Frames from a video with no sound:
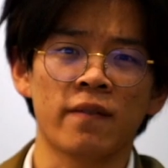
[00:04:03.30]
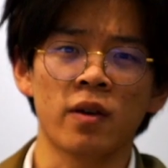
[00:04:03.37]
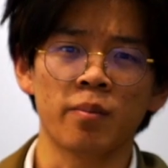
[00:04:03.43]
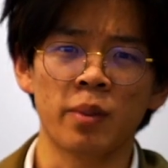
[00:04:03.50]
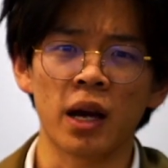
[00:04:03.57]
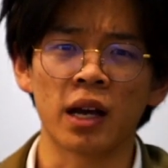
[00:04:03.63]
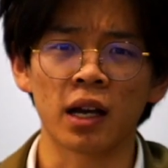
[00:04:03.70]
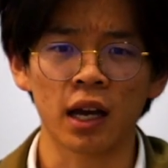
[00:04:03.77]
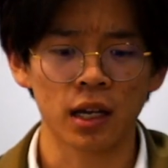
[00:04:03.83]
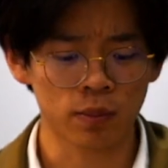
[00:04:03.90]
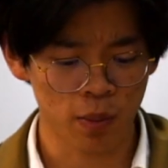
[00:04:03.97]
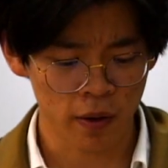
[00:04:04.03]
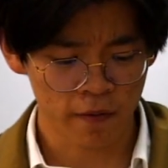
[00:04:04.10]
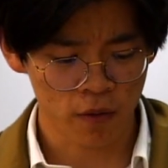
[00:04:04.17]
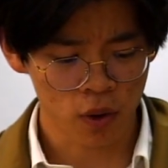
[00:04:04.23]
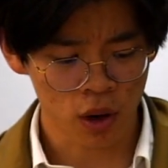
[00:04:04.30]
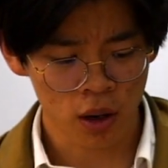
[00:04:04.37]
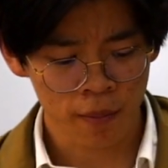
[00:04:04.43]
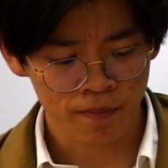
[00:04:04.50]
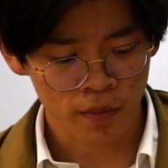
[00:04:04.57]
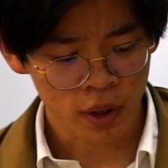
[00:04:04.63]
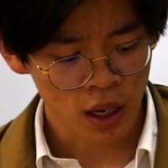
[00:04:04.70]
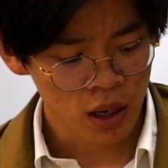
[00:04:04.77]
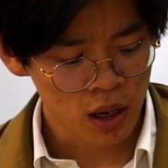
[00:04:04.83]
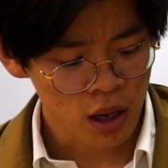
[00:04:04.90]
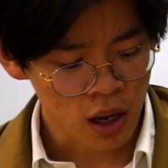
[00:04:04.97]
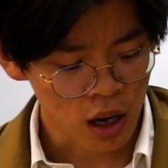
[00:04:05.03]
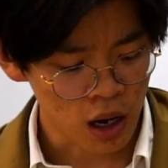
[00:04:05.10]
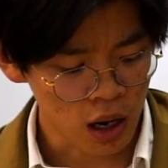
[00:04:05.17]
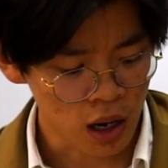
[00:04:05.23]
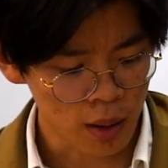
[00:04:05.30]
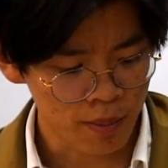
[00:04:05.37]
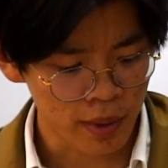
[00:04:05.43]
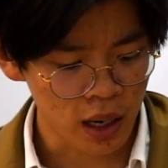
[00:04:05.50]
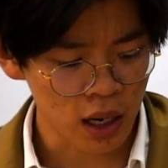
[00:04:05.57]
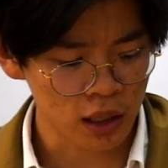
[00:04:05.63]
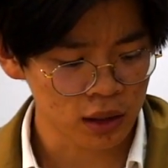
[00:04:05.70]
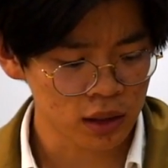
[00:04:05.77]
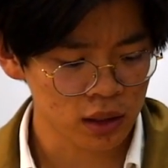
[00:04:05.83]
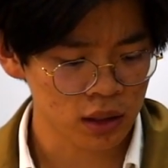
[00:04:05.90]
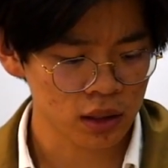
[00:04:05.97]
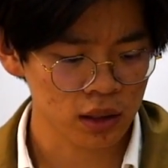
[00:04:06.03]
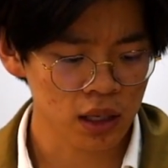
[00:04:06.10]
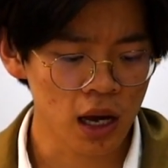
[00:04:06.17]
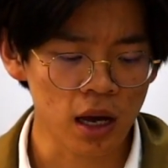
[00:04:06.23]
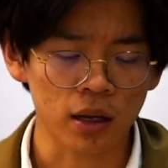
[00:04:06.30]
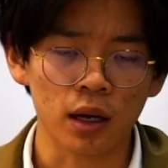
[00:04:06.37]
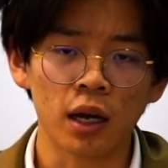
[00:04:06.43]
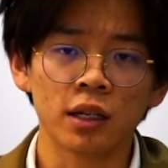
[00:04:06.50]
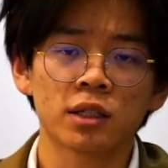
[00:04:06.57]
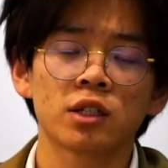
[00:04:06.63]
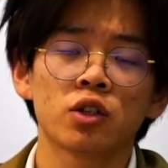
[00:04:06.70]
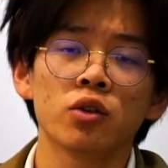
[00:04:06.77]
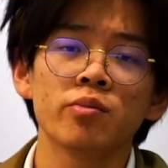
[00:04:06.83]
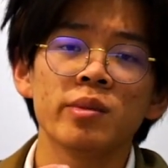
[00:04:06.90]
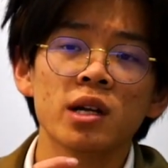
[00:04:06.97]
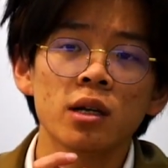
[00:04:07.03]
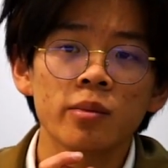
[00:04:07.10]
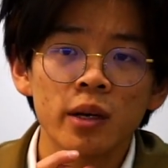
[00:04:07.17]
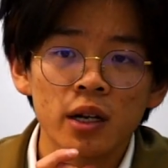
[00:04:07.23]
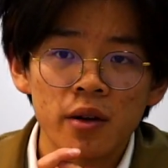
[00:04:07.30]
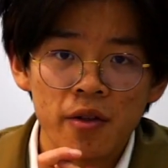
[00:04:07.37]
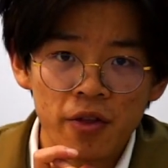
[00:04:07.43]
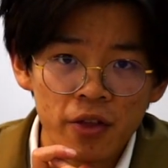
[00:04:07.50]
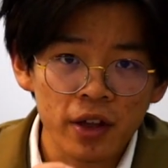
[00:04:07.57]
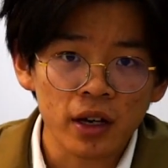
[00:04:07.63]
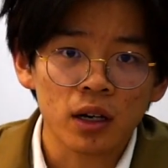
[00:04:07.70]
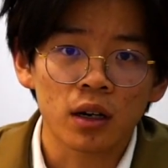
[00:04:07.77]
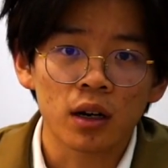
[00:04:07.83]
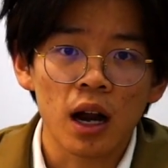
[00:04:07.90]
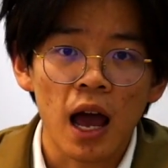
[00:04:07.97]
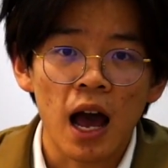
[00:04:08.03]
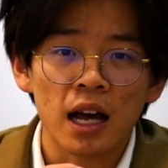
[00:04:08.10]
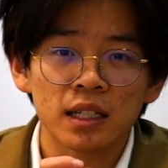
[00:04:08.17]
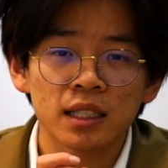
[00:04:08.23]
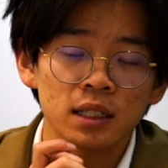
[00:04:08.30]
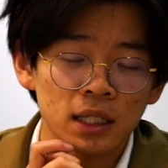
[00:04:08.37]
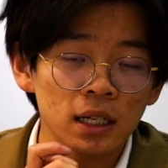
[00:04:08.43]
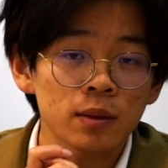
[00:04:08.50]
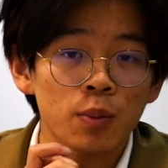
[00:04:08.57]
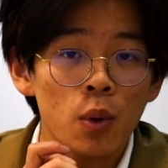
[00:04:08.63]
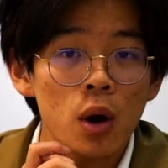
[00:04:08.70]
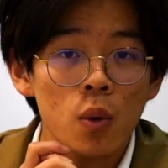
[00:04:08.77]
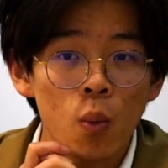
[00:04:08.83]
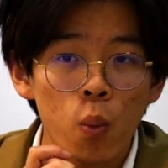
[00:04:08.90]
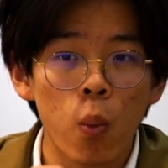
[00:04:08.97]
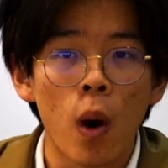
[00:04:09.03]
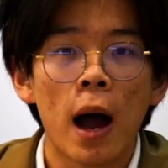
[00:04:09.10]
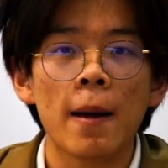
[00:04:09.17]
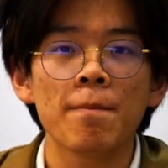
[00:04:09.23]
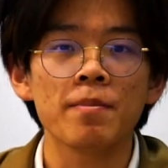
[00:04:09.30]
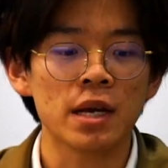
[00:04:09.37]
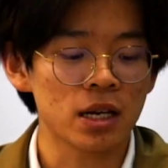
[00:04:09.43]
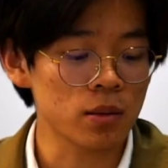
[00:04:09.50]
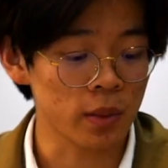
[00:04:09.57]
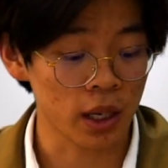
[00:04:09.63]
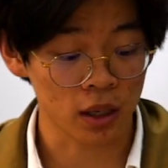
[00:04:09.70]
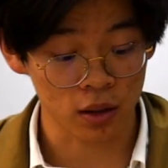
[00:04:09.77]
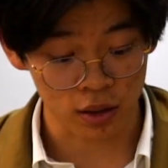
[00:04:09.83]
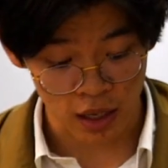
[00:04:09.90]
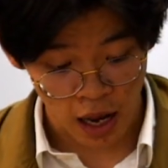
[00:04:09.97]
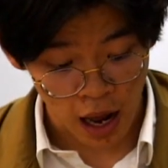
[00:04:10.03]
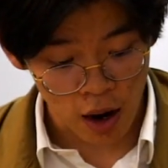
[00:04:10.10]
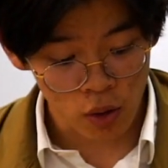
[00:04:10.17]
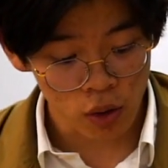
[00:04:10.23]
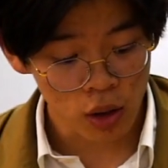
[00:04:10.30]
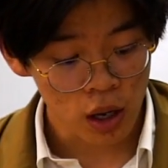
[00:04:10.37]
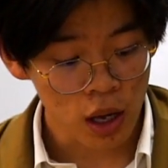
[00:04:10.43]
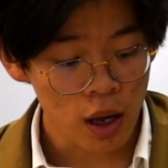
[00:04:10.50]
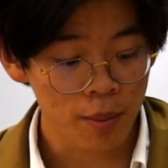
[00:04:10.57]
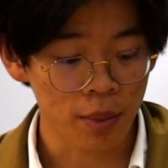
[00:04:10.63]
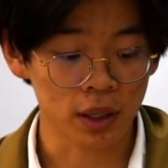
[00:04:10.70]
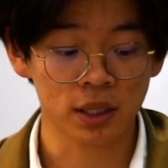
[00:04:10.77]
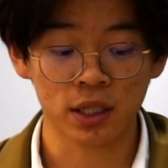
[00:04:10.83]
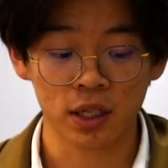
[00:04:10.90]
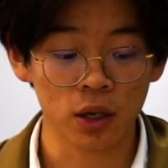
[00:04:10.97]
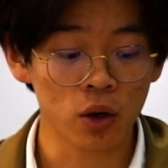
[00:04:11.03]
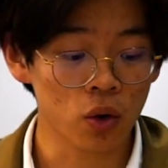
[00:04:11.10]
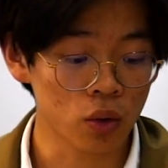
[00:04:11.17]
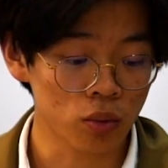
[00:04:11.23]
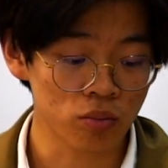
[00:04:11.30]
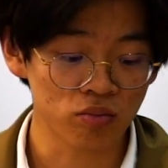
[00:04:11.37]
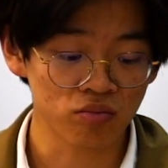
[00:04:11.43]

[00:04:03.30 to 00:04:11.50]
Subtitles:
a bend gate before. But yeah, it's 2 millimeters thicker at 6.1 millimeter now. But still,